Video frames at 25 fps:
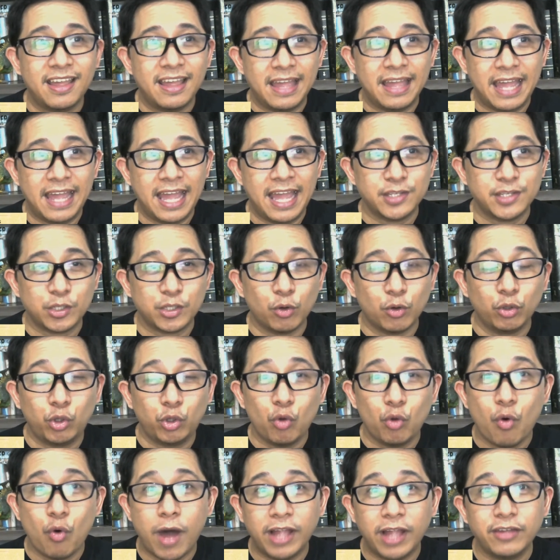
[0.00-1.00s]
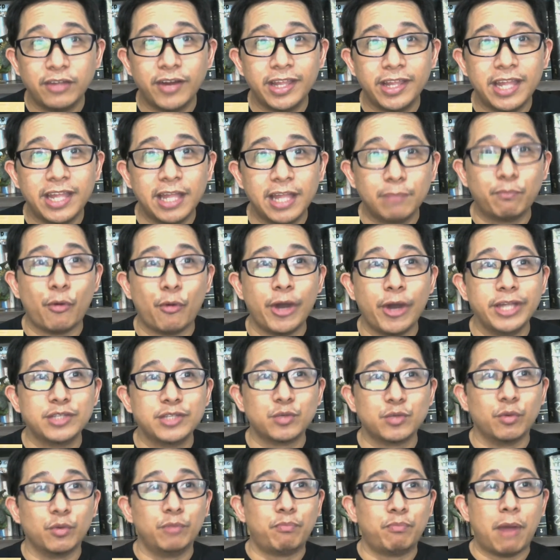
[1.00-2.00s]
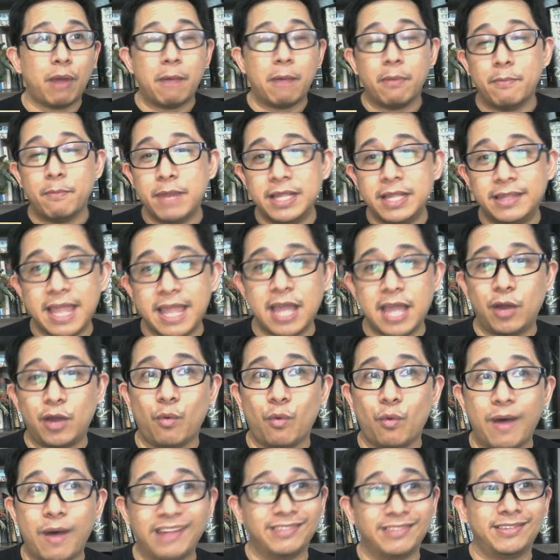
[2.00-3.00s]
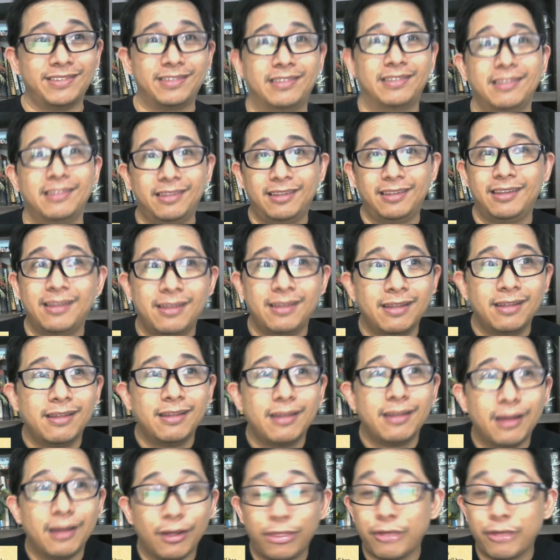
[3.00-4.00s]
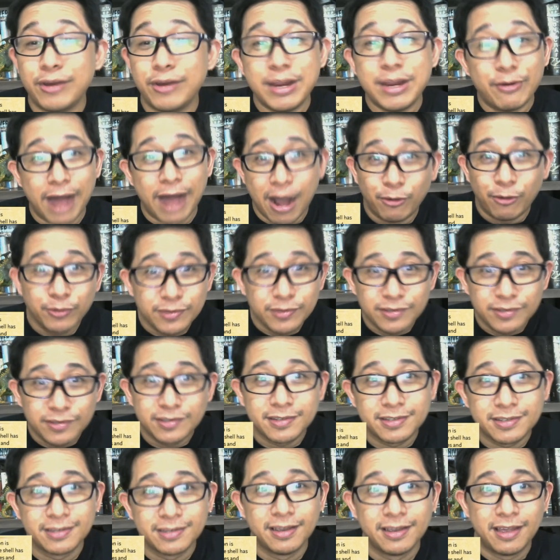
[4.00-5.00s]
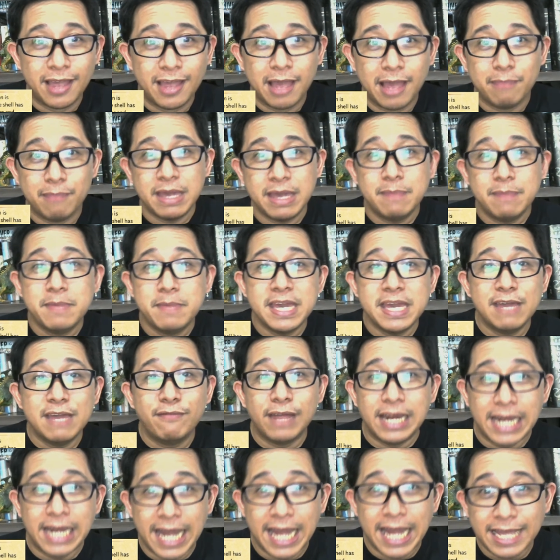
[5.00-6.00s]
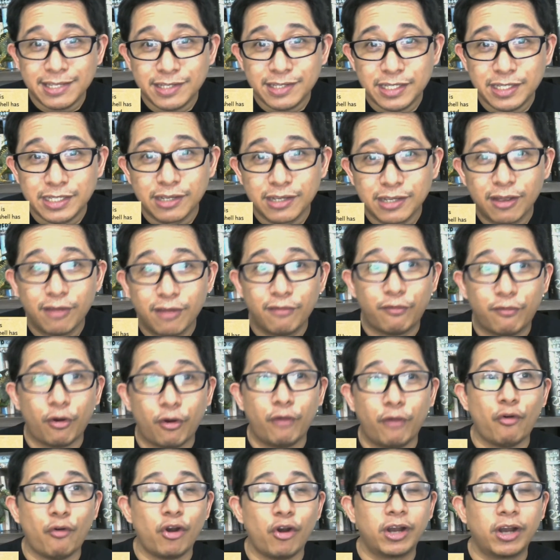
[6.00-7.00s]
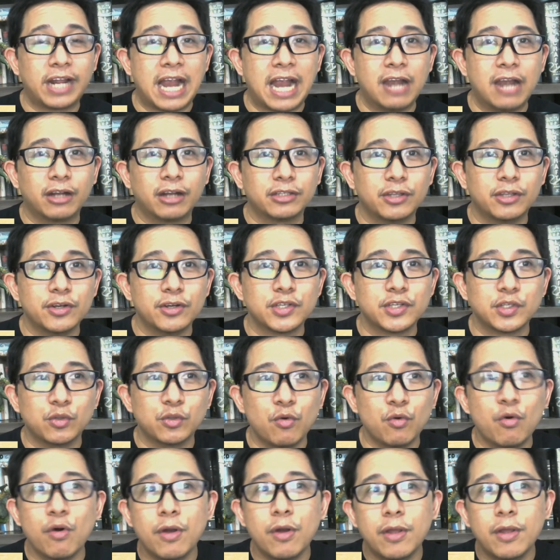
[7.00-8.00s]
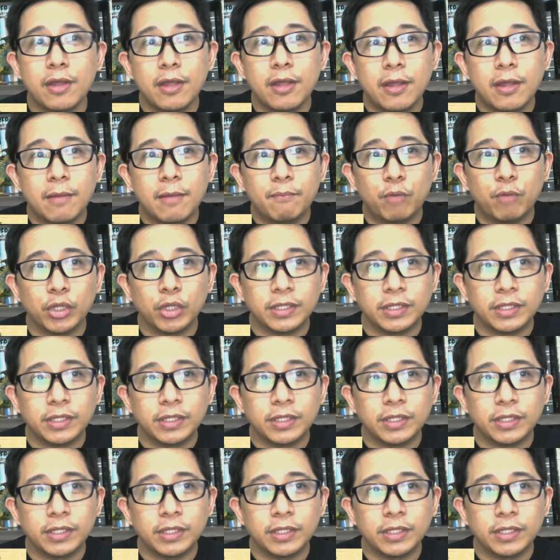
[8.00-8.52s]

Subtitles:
and so 200 hit points would probably take 3 rounds, maybe even less, for 4 characters to put